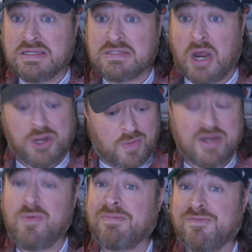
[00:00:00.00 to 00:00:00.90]
So are you
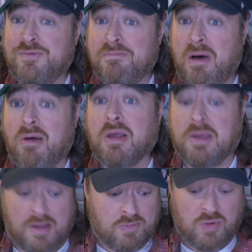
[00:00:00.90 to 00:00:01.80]
ready to rip some football?
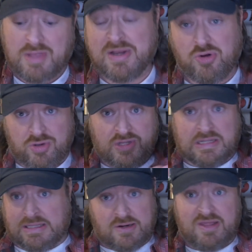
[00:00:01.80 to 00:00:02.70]
Good. Well, let me
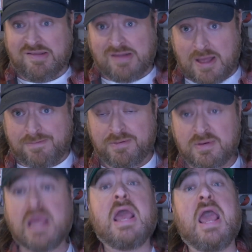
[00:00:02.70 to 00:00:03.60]
clear this up
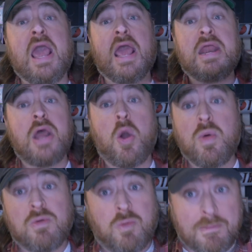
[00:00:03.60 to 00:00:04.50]
and
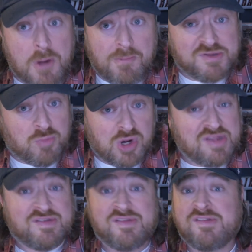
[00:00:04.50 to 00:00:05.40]
we will rip open some rookie
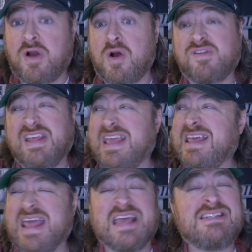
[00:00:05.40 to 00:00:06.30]
stars
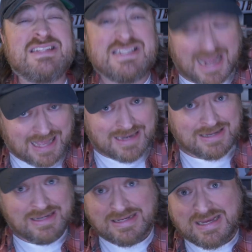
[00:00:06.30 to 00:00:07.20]
in a second.
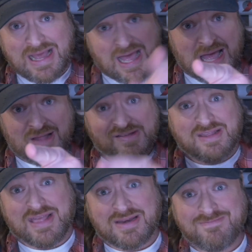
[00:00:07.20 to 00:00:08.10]
I'll see you then.